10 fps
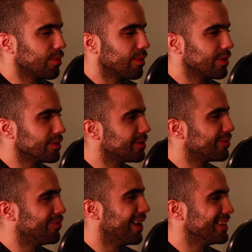worst
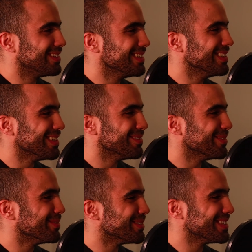fight scenes I've
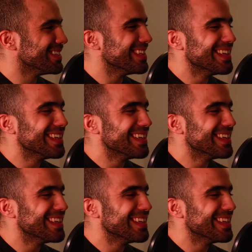ever seen.